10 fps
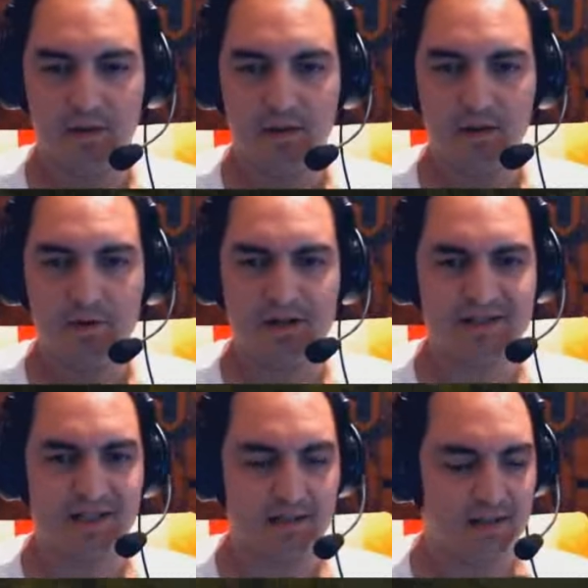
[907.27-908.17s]
Wait a
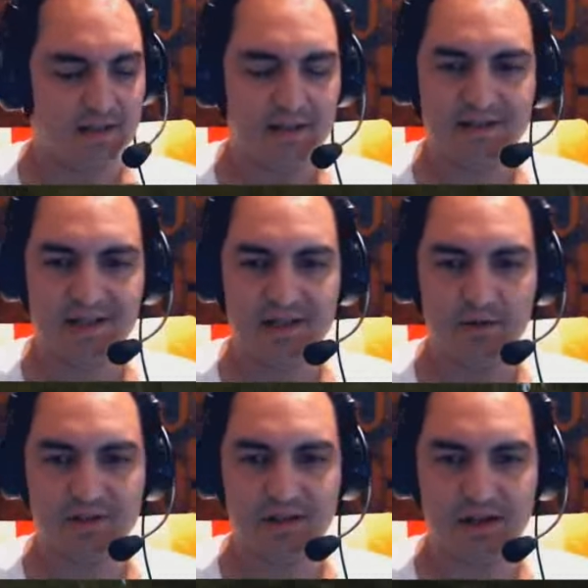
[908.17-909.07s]
second, didn't it say that
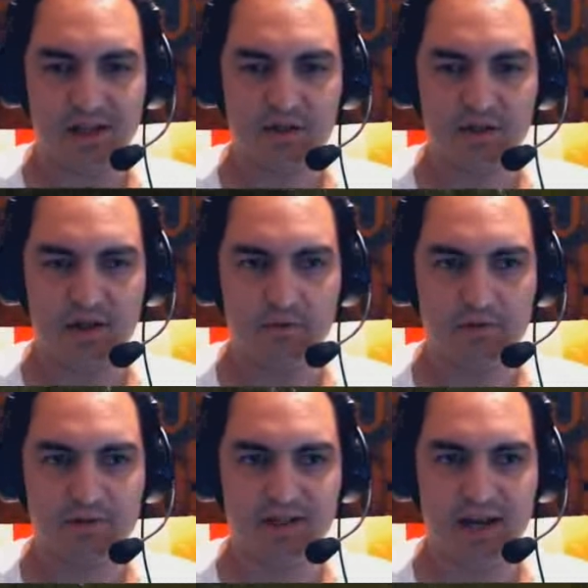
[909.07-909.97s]
was a clutch in there? What
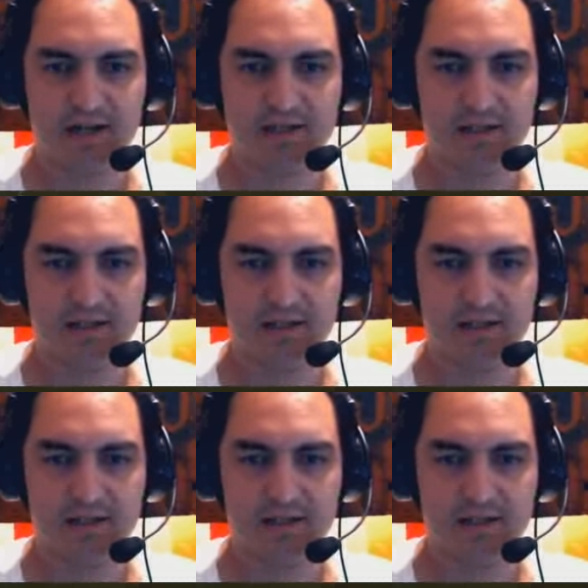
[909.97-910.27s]
was X?